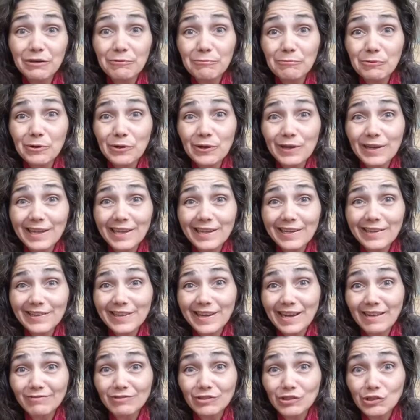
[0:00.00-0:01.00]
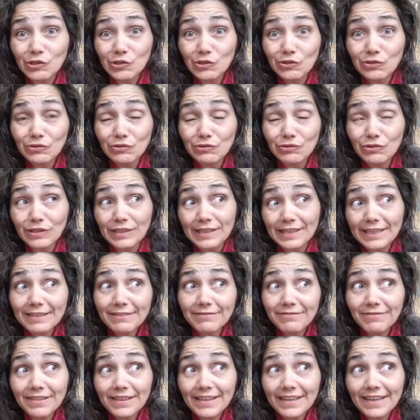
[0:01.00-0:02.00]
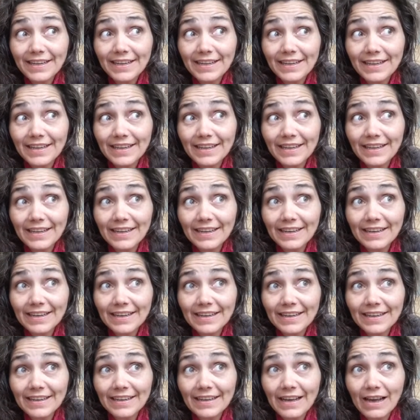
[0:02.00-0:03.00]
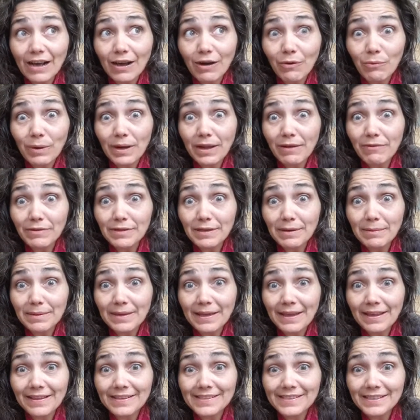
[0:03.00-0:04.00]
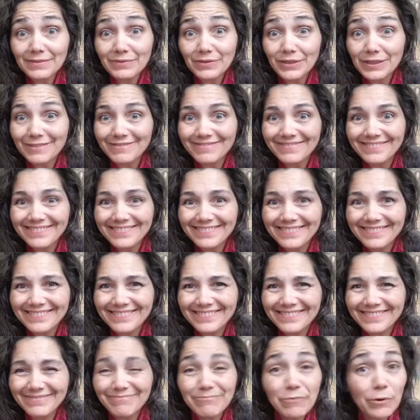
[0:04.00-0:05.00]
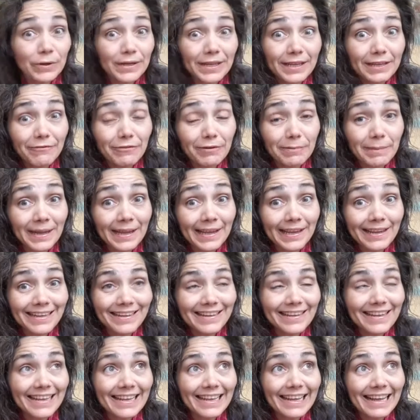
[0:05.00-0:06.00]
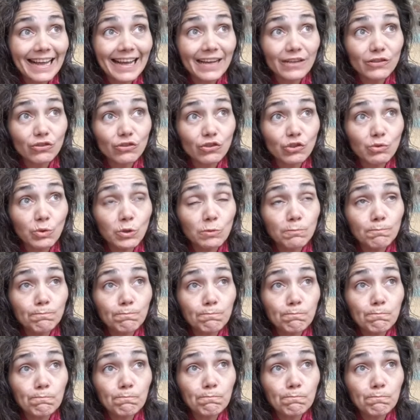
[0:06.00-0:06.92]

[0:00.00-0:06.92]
Good morning, good afternoon, good evening, uh, whatever time of day this is for you. Morning for me, as usual.